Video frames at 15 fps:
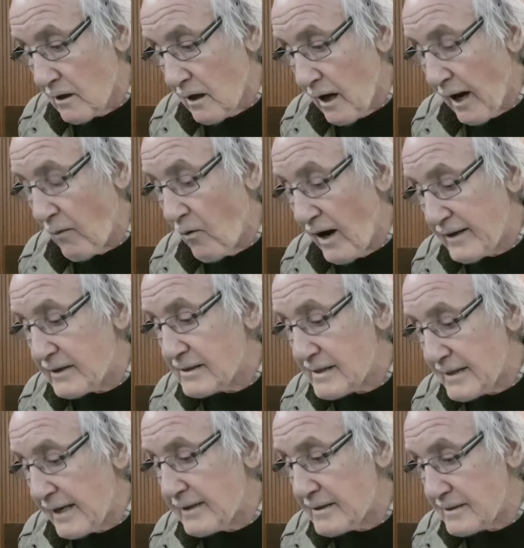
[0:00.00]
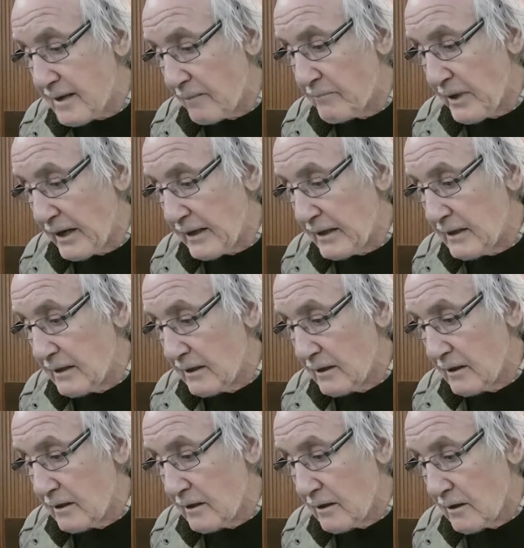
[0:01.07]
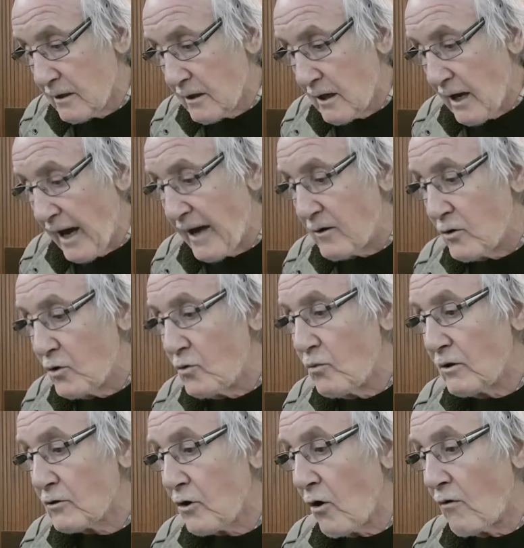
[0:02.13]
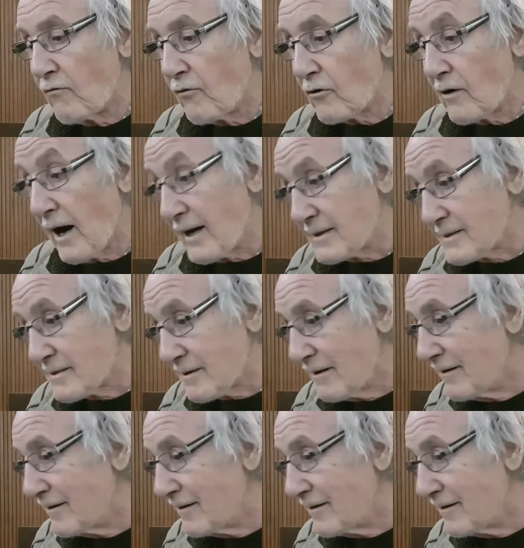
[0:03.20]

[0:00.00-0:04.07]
I want to send somebody, and who will go for us?